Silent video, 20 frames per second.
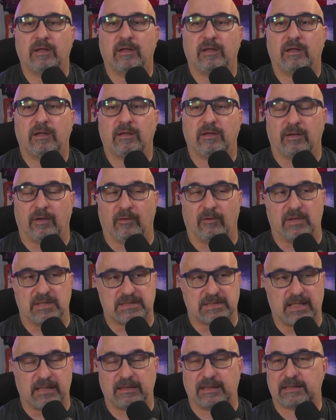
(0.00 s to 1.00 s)
It's
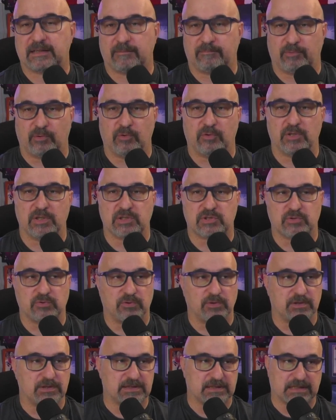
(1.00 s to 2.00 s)
not like the Bruins, who
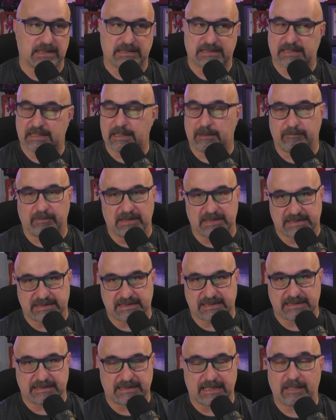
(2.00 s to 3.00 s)
it's a couple of
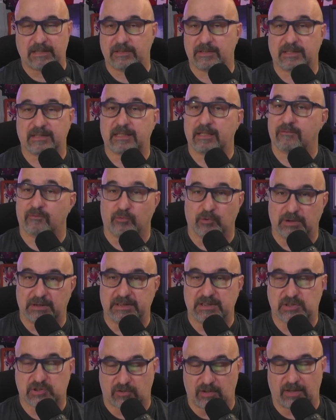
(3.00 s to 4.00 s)
seasons now that they've really
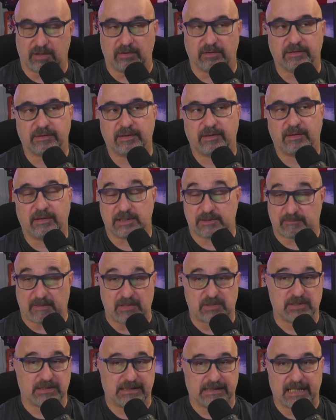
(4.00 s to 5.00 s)
struggled,
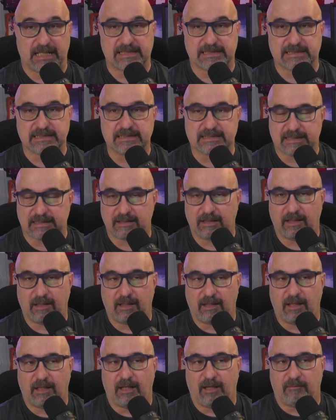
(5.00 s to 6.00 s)
especially last season.
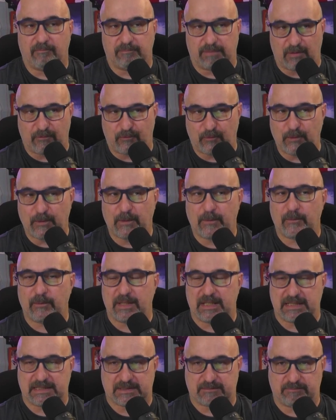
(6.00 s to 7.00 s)
Buffalo,
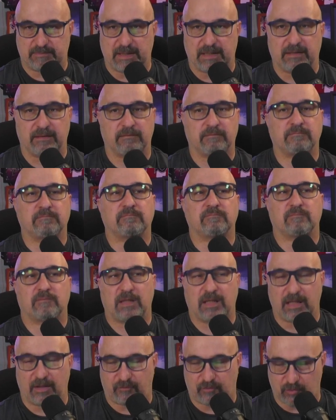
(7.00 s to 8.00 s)
it's been
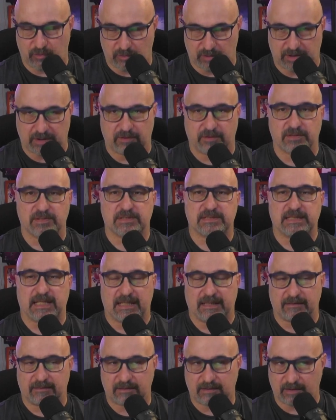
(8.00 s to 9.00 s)
a few years
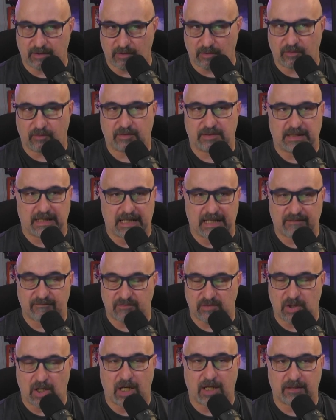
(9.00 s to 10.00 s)
that, they have
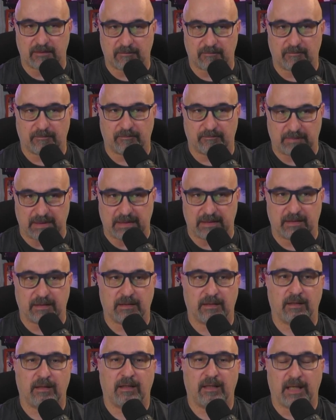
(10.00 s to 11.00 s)
not been
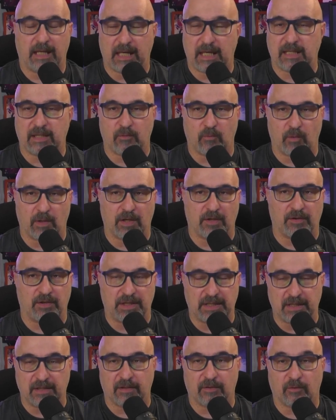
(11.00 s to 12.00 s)
anywhere
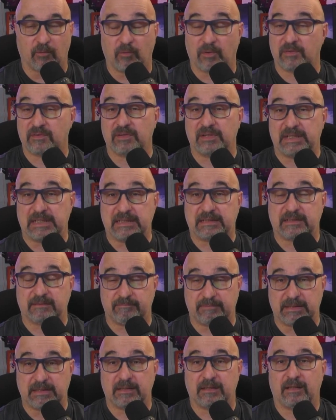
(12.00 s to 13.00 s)
near where they need to
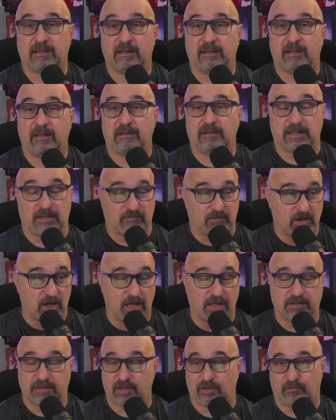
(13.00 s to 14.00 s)
be. They've
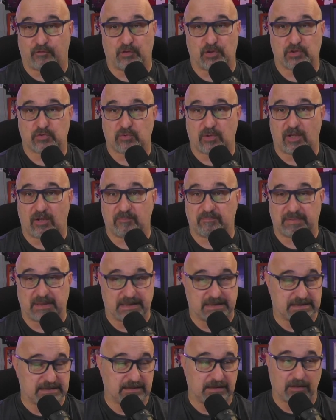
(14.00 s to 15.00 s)
gotten their first round
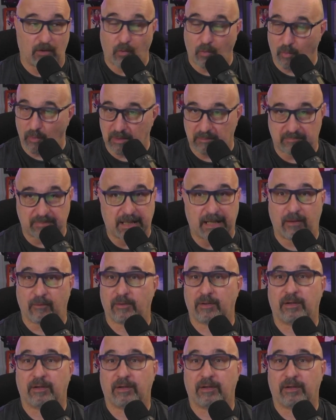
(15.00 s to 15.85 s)
picks in Owen Power.